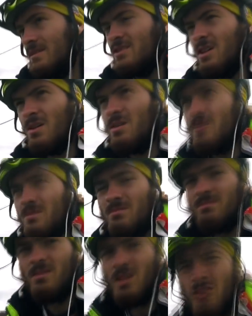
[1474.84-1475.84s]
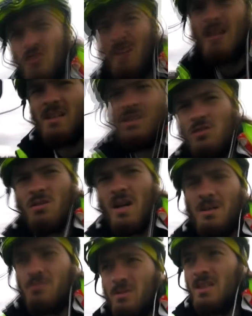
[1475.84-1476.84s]
So Australians
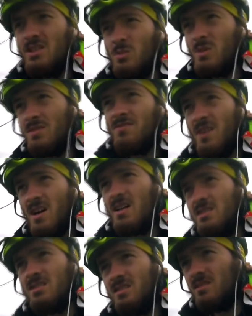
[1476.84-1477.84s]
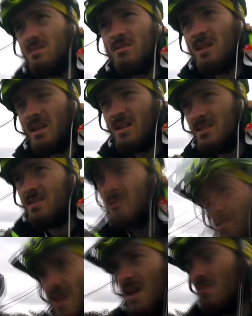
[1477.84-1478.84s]
drive reasonably fast and it's the
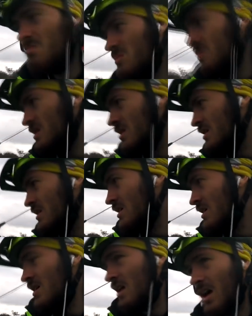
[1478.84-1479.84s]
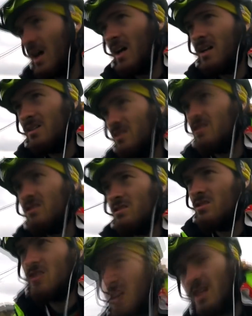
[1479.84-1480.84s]
same as
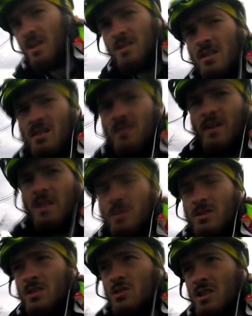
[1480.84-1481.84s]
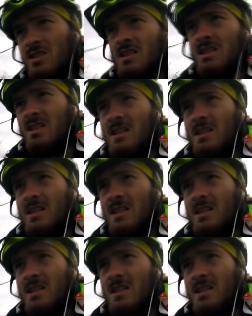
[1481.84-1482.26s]
New Zealand if anyone's interested.